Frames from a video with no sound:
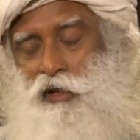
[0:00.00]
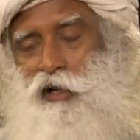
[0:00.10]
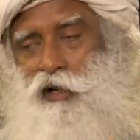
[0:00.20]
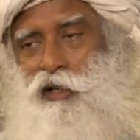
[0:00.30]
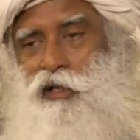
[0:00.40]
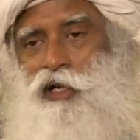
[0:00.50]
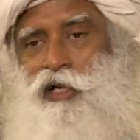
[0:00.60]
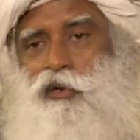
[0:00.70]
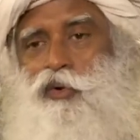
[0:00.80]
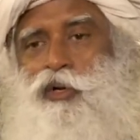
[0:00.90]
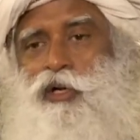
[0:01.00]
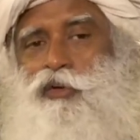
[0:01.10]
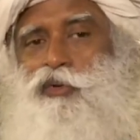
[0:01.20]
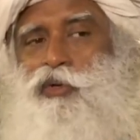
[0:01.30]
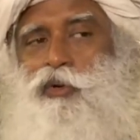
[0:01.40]
clearly knowing
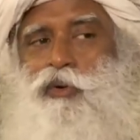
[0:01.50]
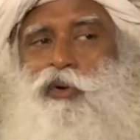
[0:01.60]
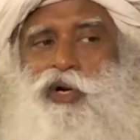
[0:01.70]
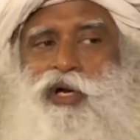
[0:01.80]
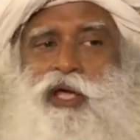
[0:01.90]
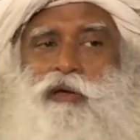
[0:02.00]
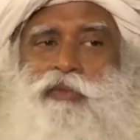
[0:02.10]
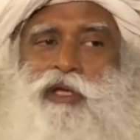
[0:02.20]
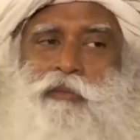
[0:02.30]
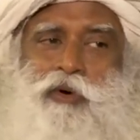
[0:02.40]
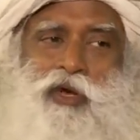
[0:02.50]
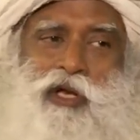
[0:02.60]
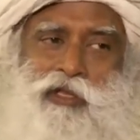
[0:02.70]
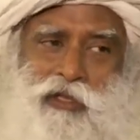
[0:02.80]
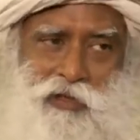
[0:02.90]
you don't know a damn thing about
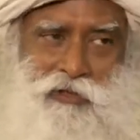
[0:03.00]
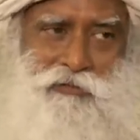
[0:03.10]
anything,